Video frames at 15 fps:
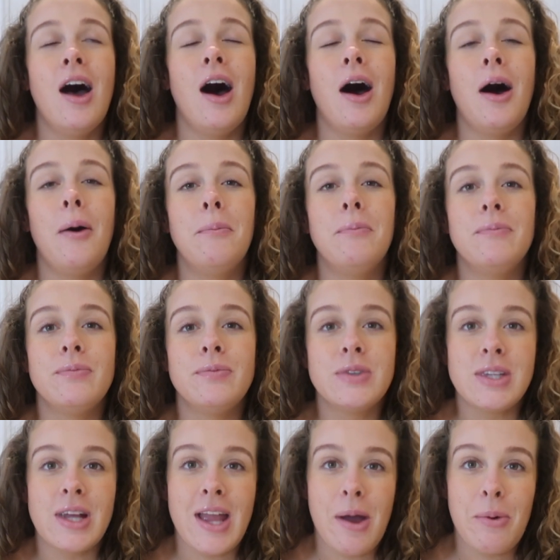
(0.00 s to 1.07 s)
so
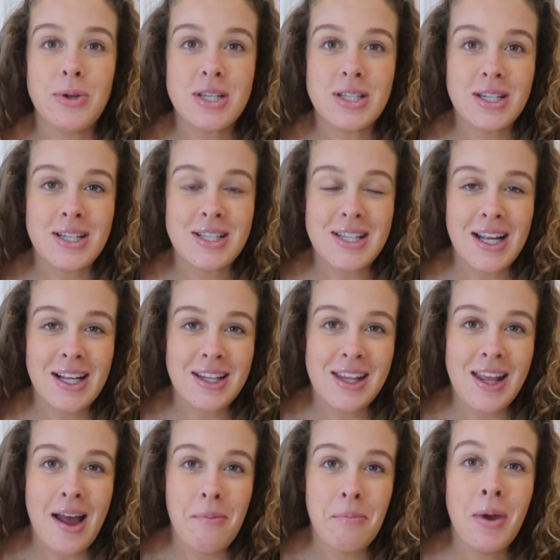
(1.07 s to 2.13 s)
yeah, we're just gonna stick to
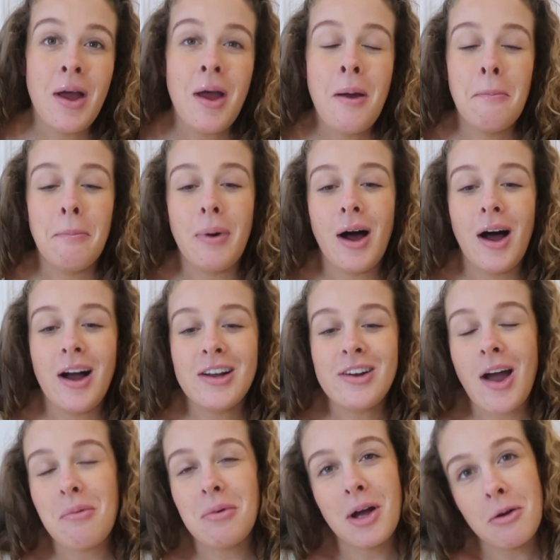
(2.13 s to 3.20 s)
them. But
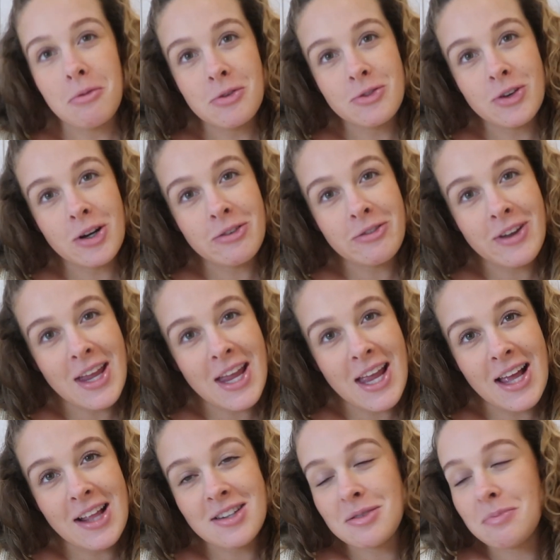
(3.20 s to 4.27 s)
grab a cup of
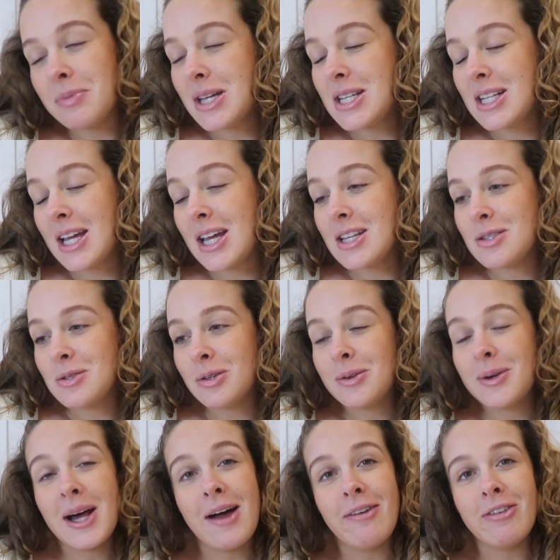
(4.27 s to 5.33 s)
coffee and some biscuits or
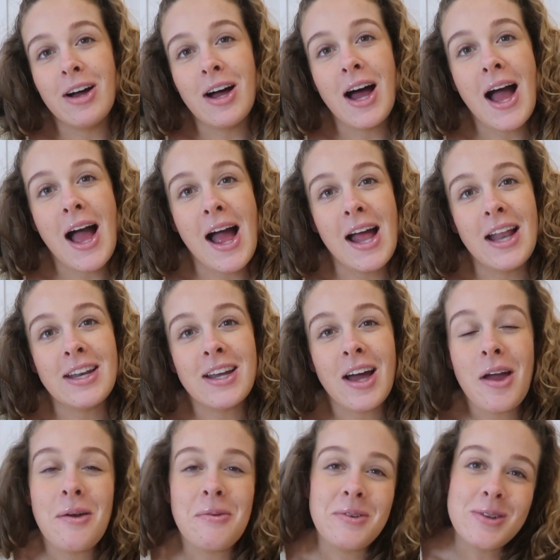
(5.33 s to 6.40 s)
whatever, and
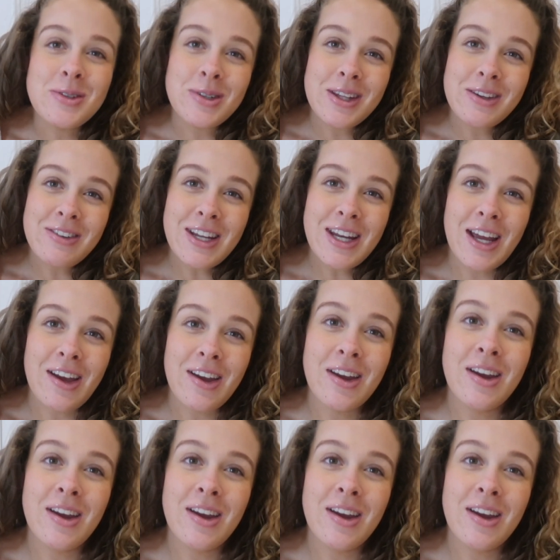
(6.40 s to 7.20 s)
I hope you enjoy the video.